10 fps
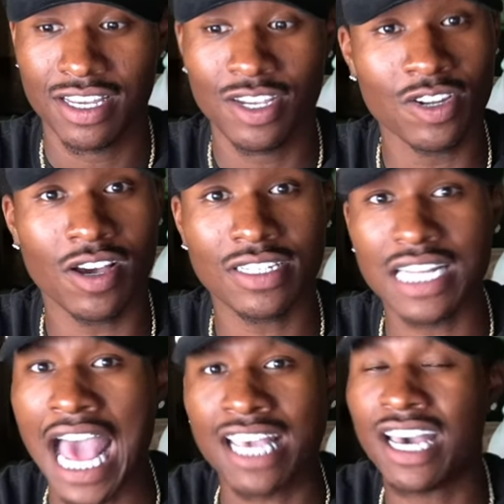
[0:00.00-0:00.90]
You know what I'm
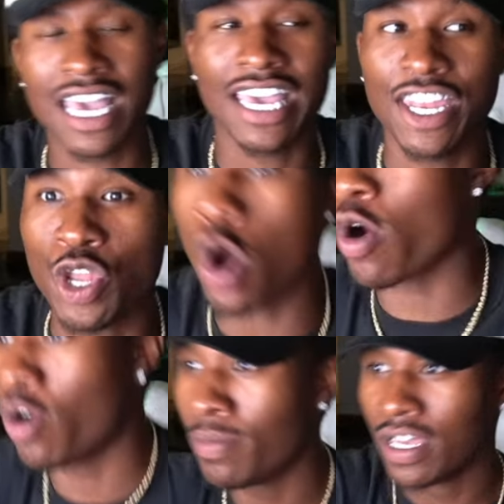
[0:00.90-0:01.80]
saying? I couldn't
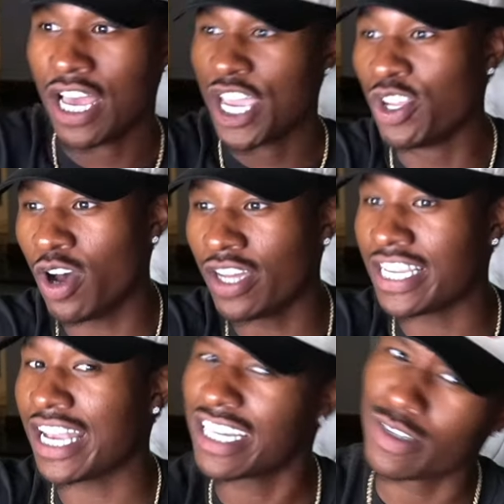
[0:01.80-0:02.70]
ignore them. You know what I'm
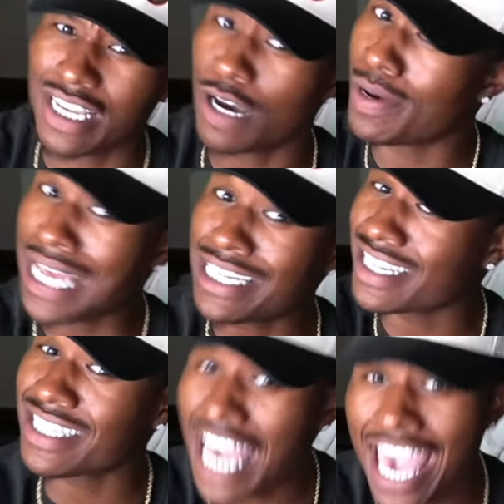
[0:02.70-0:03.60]
saying? Because, nigga, what they
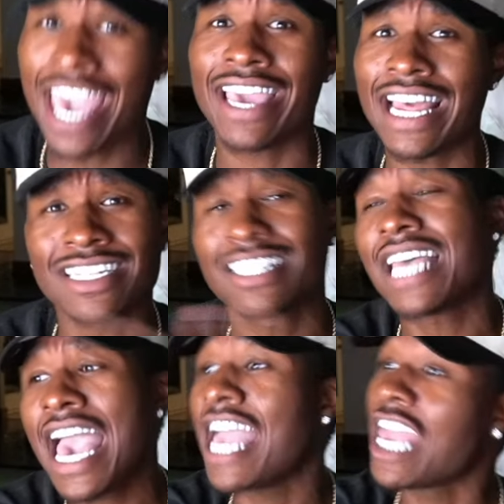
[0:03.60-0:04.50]
just said. They just
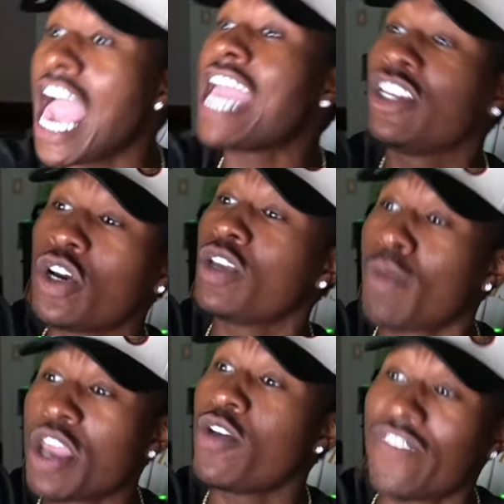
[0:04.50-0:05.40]
said, hey, dude,
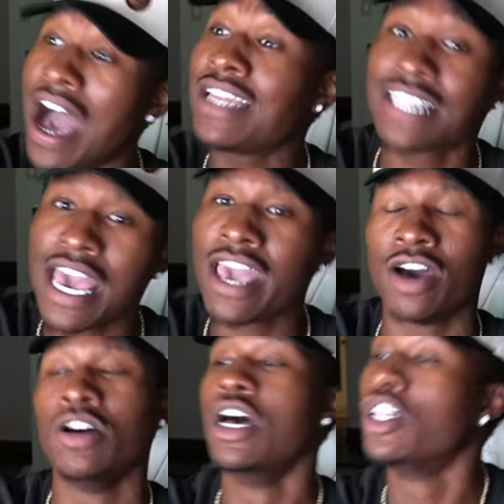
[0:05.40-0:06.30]
boy, you fine as
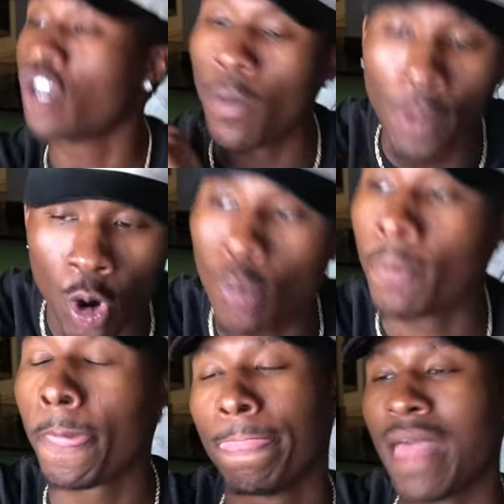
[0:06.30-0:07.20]
hell. So, boom.
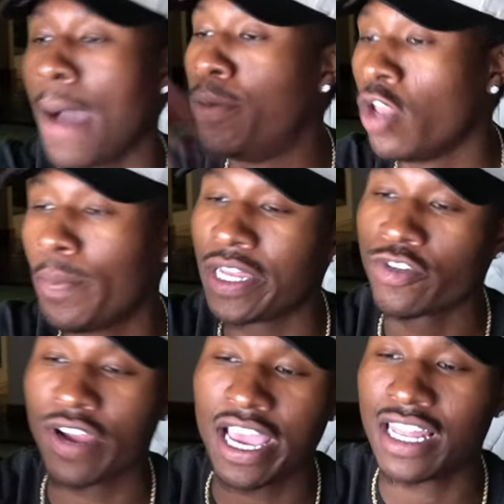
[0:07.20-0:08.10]
I pull up at the
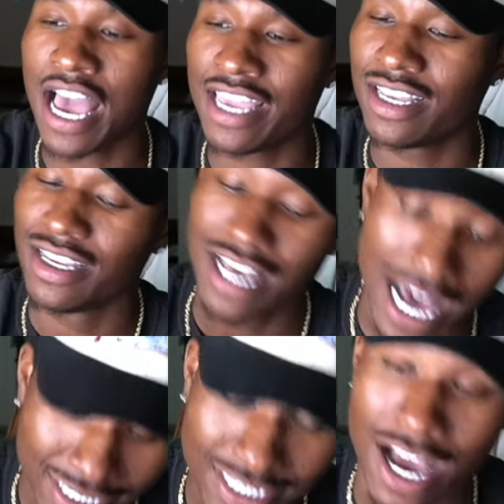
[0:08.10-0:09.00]
red light.
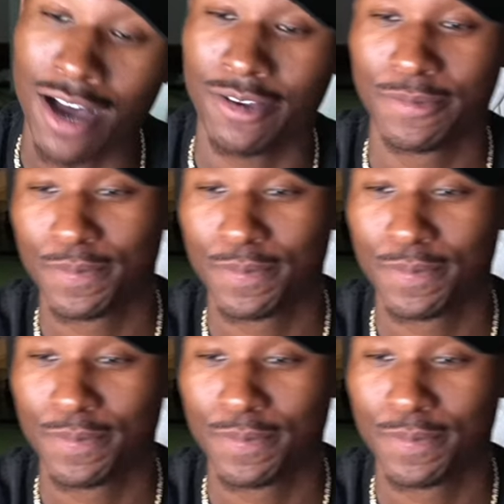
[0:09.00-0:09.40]
I stop.